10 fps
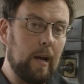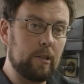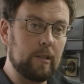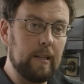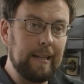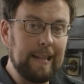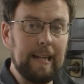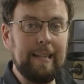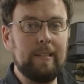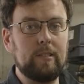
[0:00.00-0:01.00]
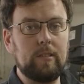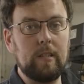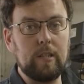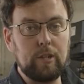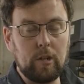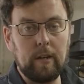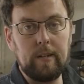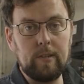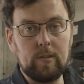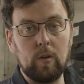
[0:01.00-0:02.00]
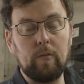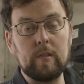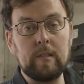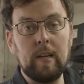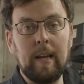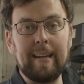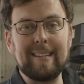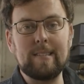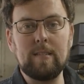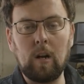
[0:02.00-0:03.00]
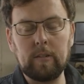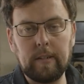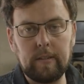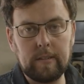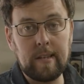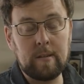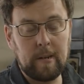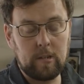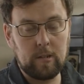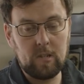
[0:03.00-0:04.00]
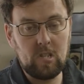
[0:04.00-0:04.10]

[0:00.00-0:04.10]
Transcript: actually clings to the shiny surface and gets knocked out of suspension.